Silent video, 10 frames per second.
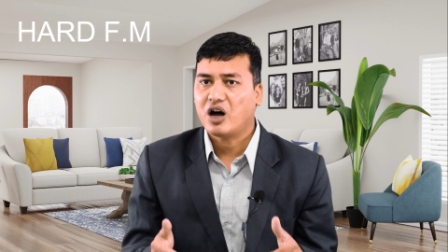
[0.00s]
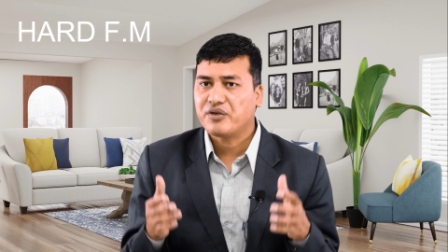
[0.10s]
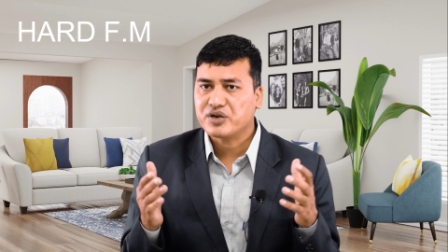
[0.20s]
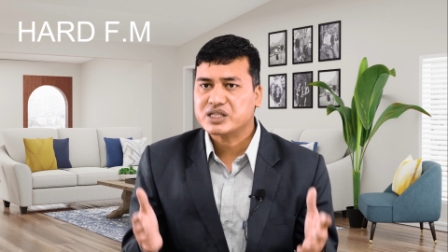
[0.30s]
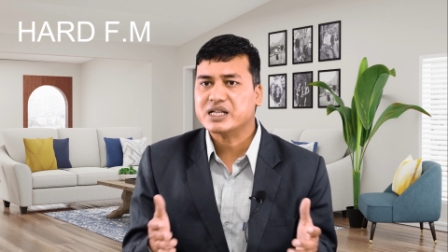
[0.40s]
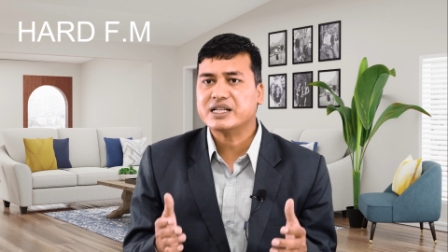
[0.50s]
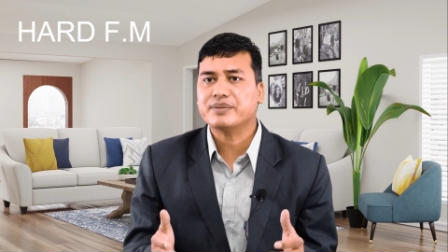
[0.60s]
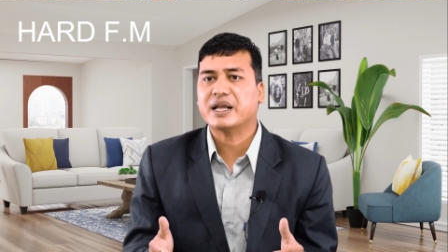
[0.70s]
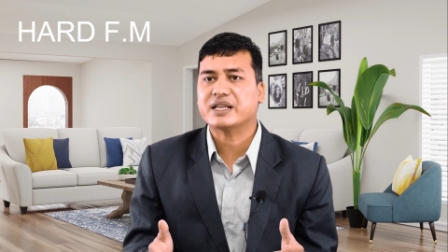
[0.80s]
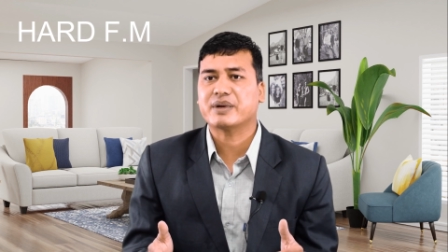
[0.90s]
A facility
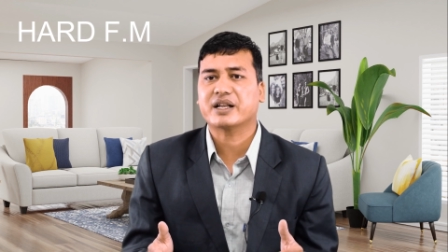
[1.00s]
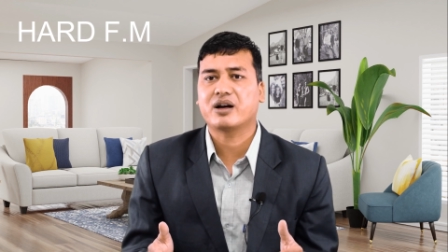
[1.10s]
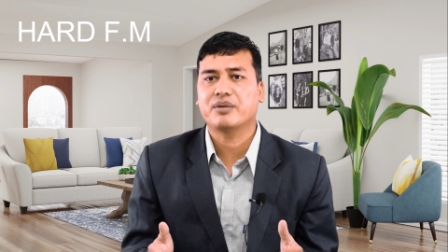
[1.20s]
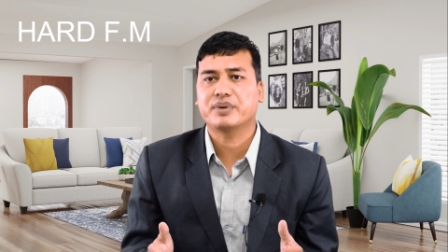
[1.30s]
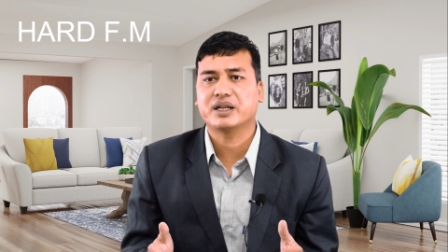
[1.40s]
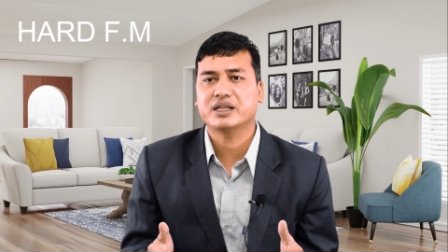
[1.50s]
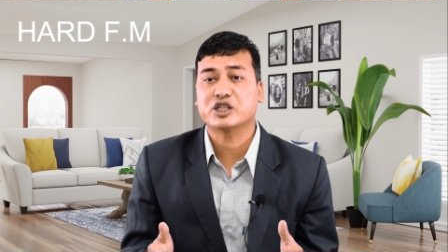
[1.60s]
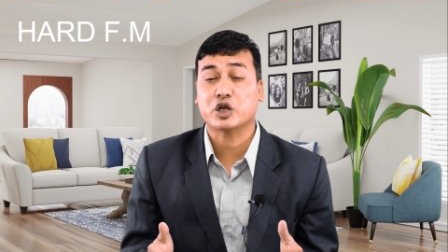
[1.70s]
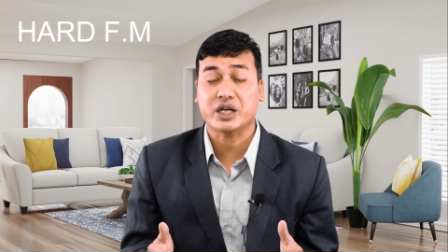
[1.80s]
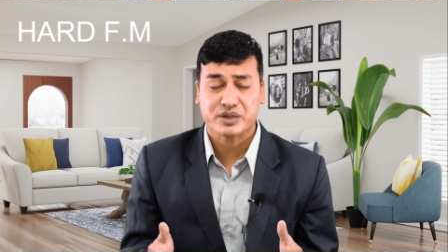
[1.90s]
management company
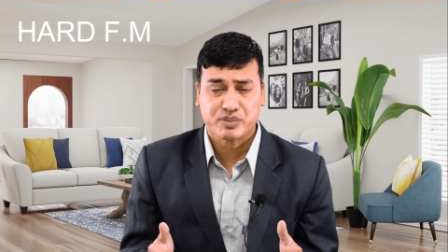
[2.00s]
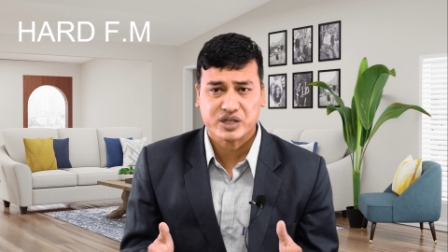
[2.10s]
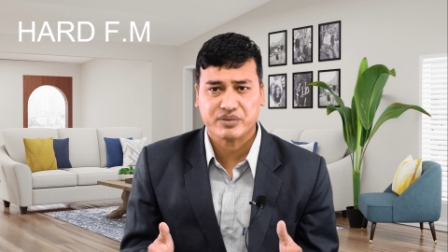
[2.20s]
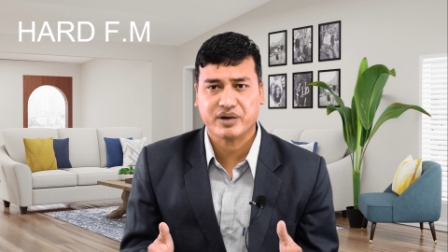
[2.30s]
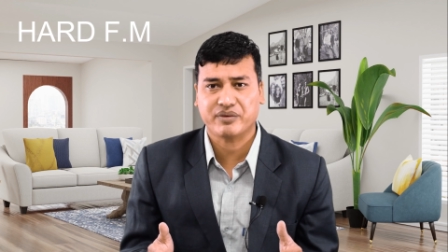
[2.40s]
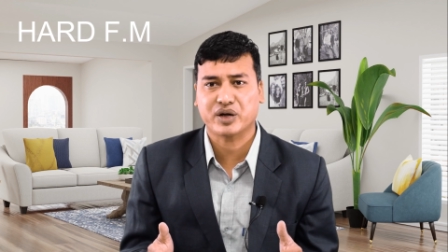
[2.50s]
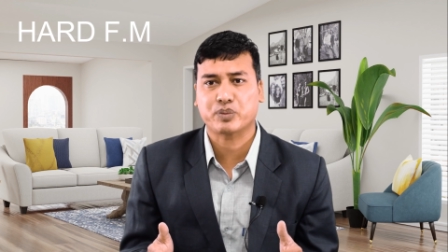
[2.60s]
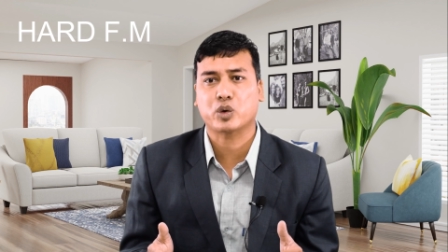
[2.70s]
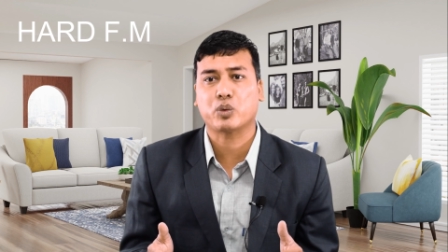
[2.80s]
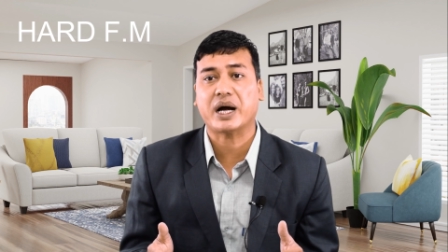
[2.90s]
is responsible for
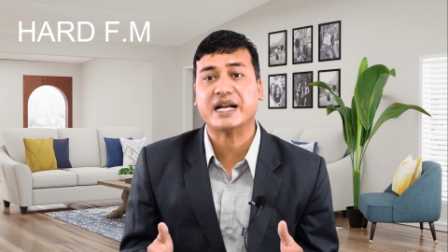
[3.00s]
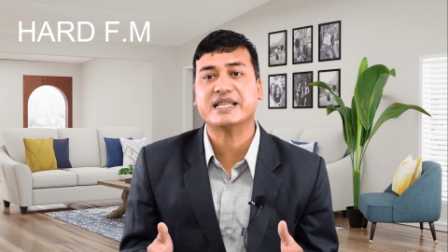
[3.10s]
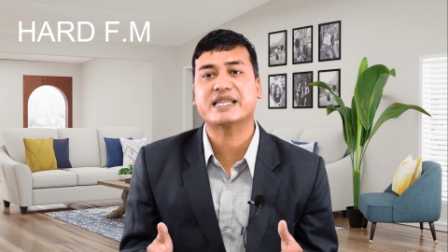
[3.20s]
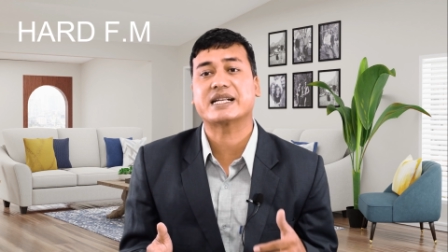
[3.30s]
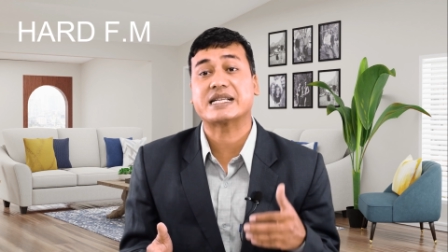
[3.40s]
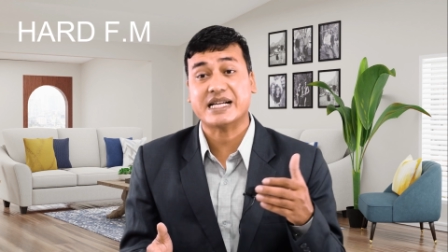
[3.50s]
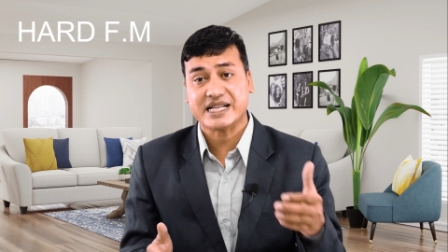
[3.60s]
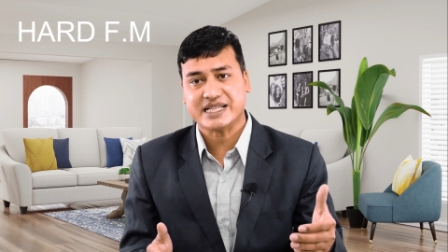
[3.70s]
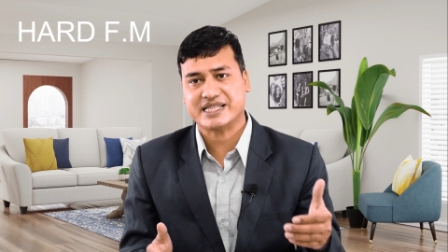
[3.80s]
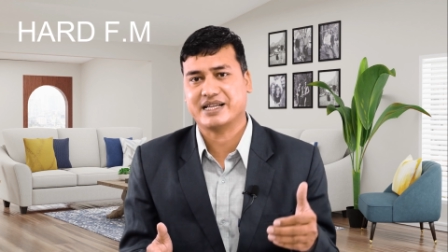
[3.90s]
providing the
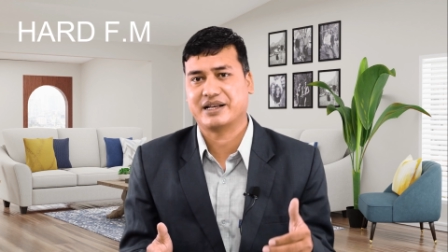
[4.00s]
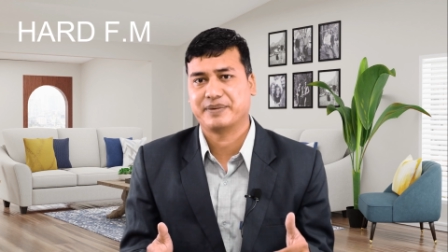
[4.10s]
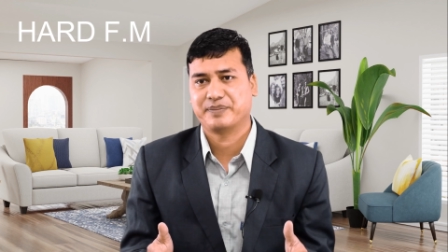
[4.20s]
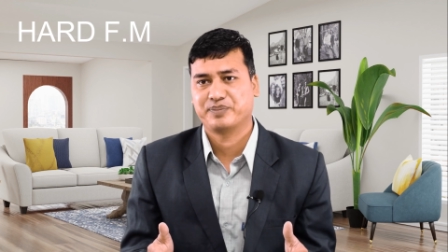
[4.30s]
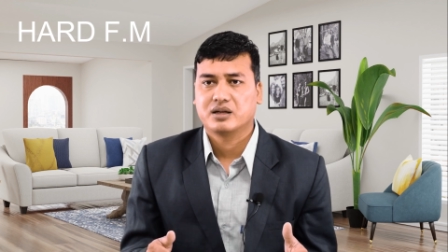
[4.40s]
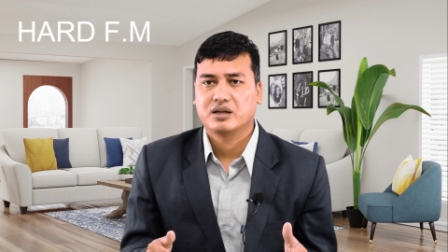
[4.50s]
technician